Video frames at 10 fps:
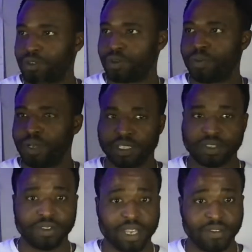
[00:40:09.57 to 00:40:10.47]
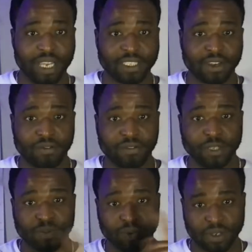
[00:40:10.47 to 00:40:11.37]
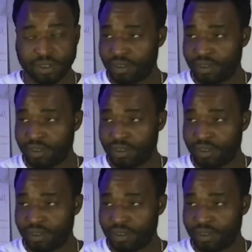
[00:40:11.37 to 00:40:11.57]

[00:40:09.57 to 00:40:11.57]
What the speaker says: So please, if you guys are on Facebook,